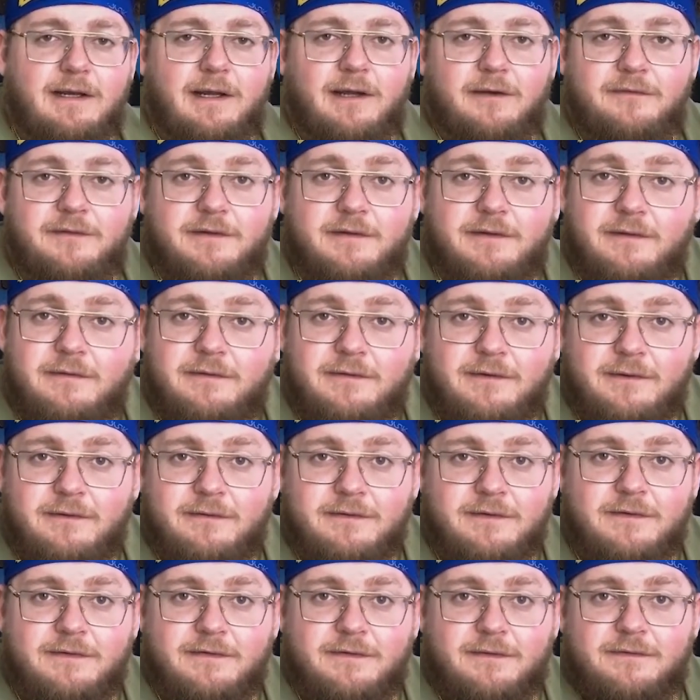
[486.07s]
Now, if you don't know
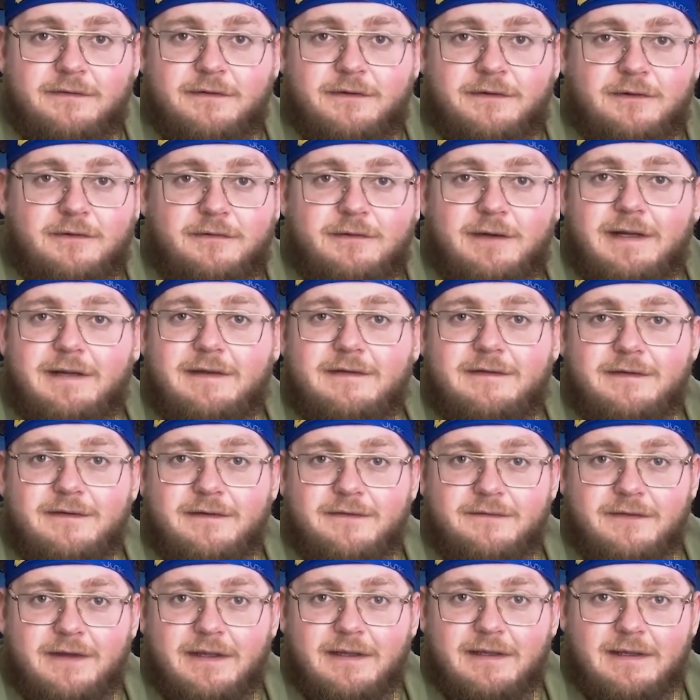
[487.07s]
this, there's a crazy
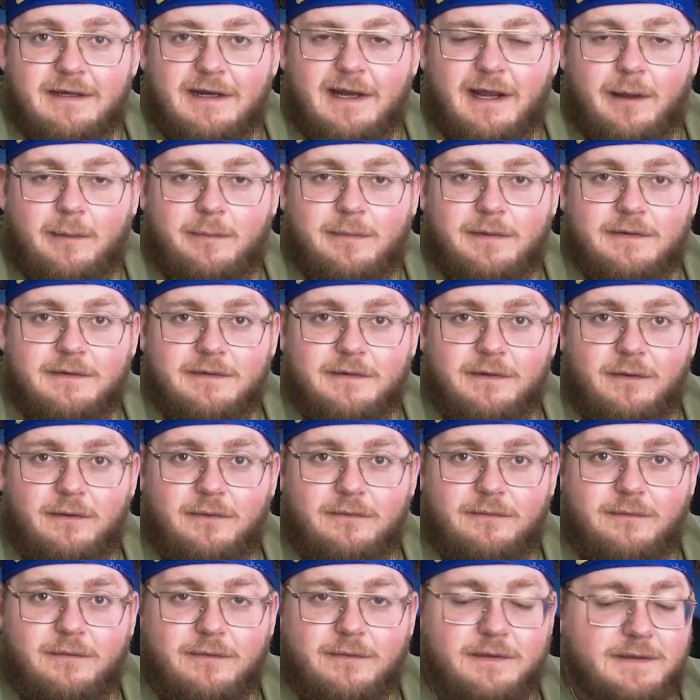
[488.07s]
event that happened in the
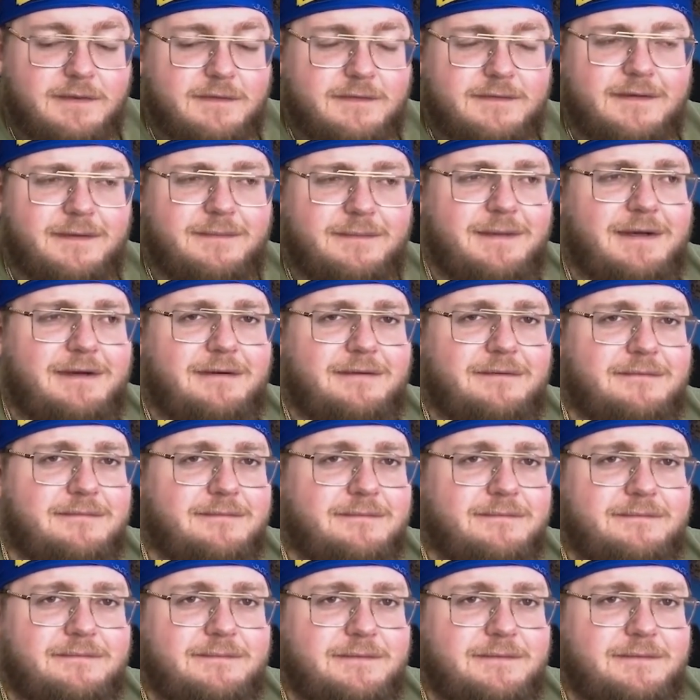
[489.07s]
Gulf War that somehow